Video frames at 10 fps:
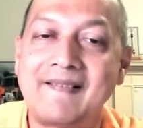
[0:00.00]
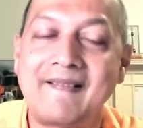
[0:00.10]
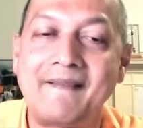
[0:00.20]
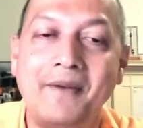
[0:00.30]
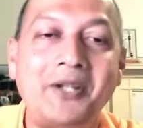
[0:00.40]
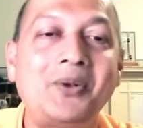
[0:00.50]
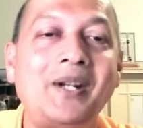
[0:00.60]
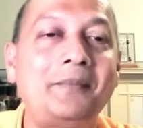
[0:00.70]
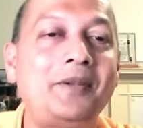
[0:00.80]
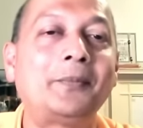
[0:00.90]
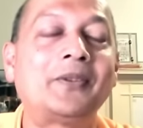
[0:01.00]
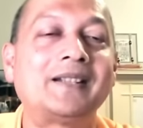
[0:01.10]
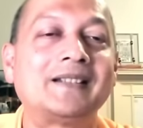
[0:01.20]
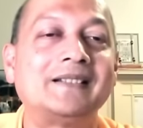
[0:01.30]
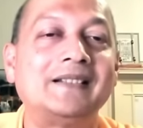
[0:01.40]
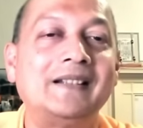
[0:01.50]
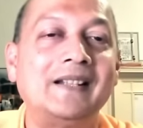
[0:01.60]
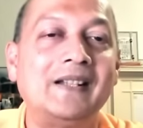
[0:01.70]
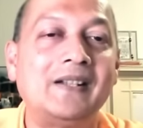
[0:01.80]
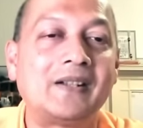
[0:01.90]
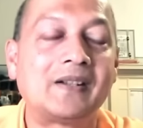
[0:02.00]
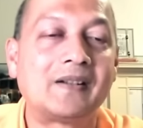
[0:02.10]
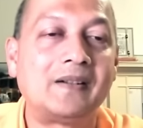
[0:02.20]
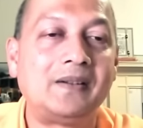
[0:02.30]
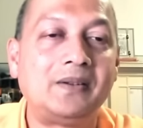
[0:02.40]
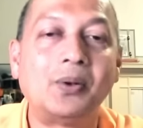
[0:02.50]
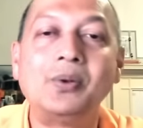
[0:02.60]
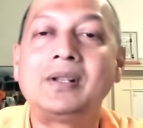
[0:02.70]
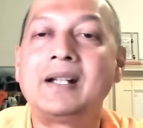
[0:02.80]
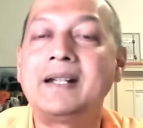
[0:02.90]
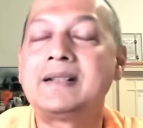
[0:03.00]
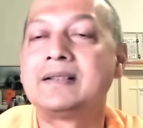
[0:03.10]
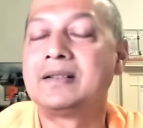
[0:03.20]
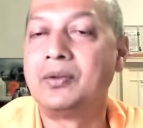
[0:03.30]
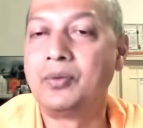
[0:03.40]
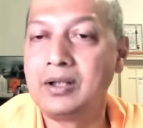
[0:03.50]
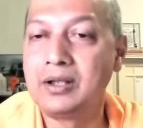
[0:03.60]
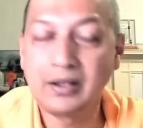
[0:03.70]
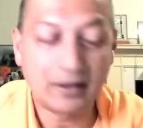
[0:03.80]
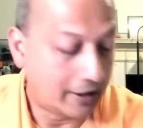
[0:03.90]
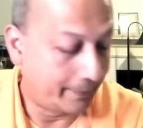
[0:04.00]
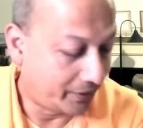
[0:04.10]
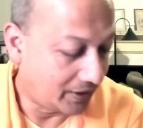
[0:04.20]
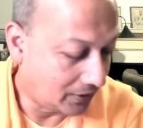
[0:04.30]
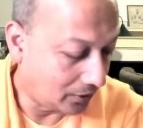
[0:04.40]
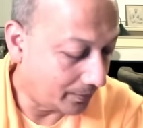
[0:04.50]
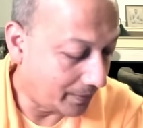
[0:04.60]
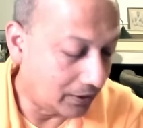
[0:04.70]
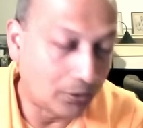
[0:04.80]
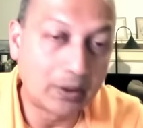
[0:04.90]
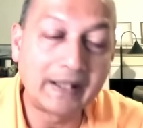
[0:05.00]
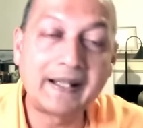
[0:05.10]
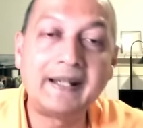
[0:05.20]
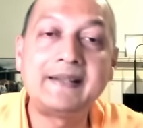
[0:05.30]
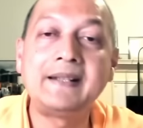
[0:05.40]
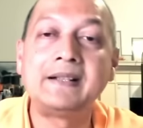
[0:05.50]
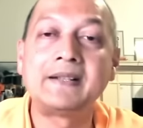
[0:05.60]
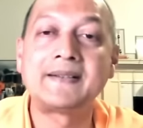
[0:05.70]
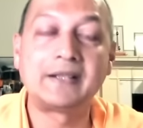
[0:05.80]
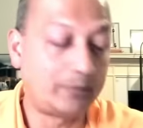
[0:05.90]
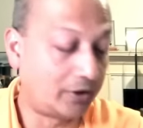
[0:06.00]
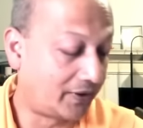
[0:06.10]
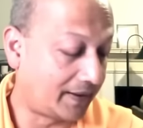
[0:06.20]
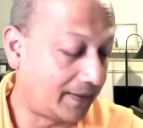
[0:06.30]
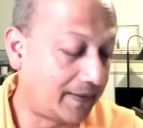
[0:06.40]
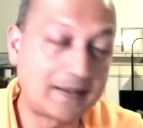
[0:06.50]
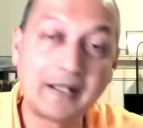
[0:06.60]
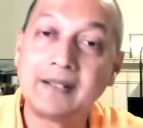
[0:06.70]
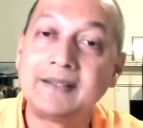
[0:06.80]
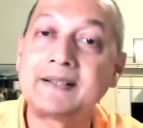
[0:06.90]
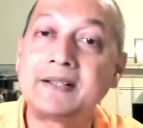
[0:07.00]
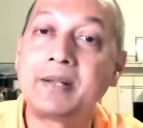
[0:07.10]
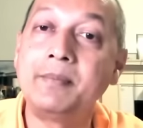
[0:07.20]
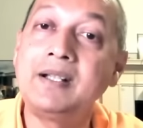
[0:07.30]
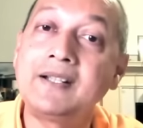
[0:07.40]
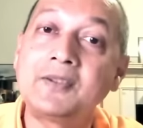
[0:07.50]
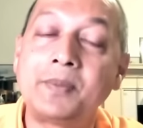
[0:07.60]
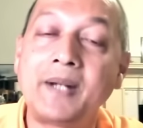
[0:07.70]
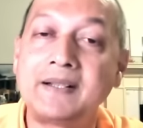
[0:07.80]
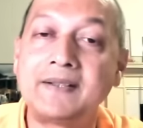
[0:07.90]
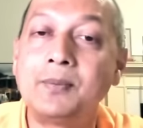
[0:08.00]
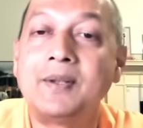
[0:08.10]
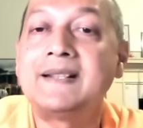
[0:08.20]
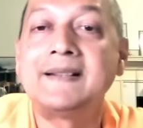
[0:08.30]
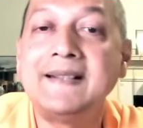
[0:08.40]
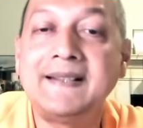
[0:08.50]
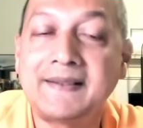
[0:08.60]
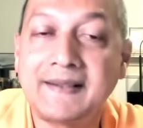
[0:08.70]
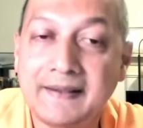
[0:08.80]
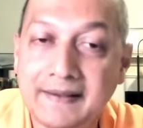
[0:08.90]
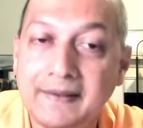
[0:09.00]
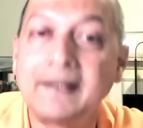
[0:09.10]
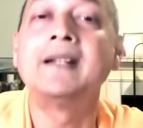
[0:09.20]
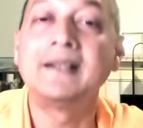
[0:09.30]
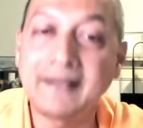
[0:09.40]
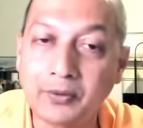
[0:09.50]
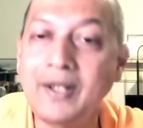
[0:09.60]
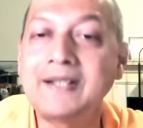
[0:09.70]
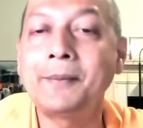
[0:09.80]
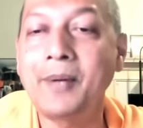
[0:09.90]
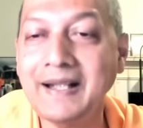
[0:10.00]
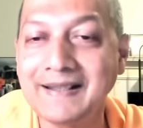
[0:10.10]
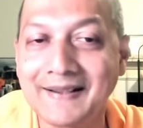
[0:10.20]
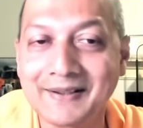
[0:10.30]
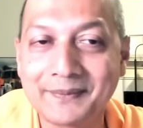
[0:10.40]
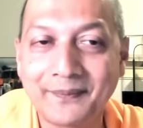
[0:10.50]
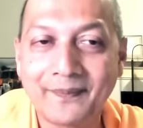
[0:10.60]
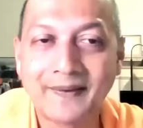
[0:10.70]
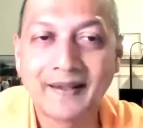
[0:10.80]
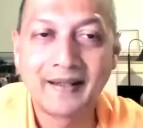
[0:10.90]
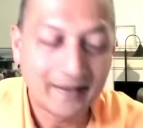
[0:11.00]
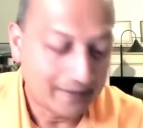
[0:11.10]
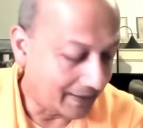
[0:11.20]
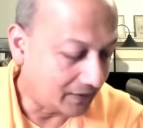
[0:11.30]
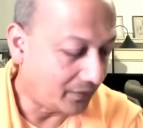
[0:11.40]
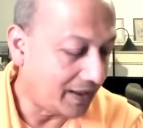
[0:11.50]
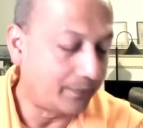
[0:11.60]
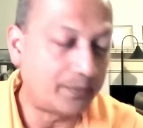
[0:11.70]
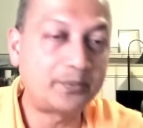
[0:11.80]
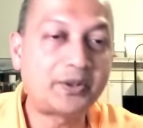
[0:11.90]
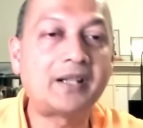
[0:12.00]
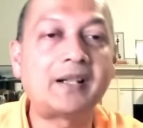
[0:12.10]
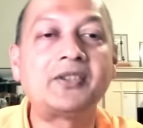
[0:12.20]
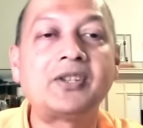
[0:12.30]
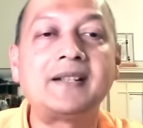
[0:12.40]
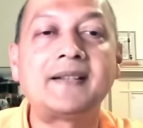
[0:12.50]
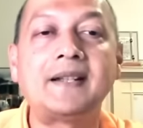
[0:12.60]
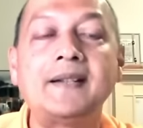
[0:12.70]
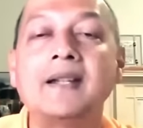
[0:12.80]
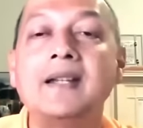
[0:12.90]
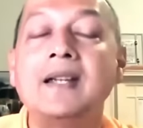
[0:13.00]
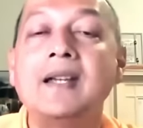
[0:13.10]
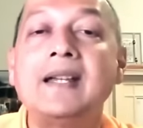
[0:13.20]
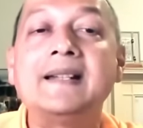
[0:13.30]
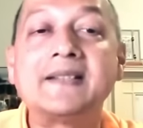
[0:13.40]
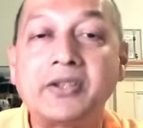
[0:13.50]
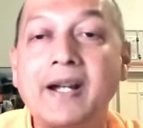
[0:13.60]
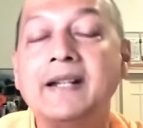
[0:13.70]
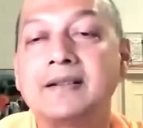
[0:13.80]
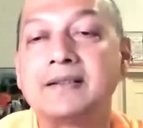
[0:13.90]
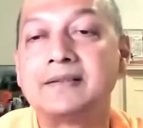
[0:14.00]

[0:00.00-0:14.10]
Why should I be upset? Don't let the world upset your mind. Don't let anything disturb your serenity. That's a tremendous practice. You might say it's easier said than done. That's why it's a practice. That's why Shankaracharya says it's strength.